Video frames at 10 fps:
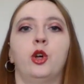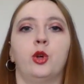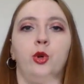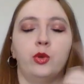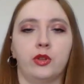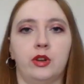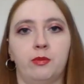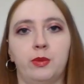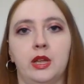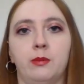who could
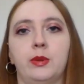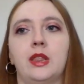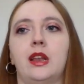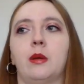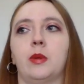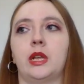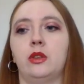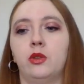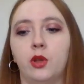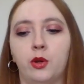have been, but then I'm like,
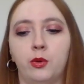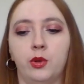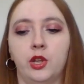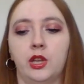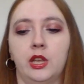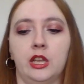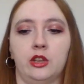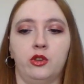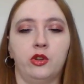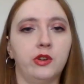no,
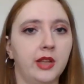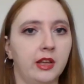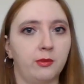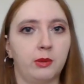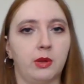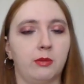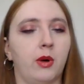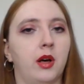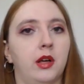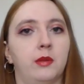it couldn't have been my
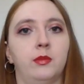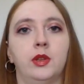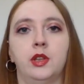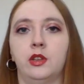mom,